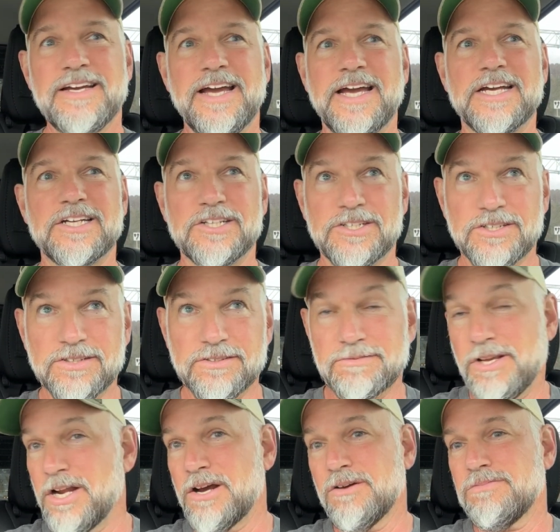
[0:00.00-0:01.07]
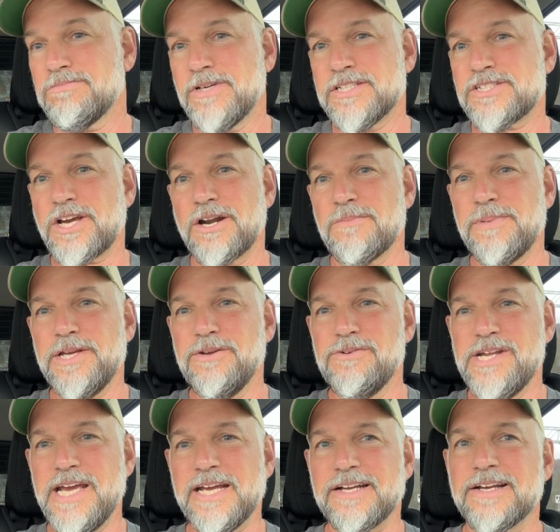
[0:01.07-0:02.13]
and you know, it's gonna be
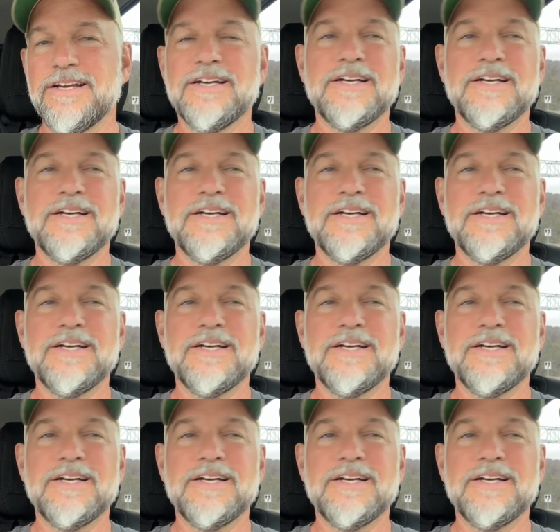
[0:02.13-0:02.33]
unique.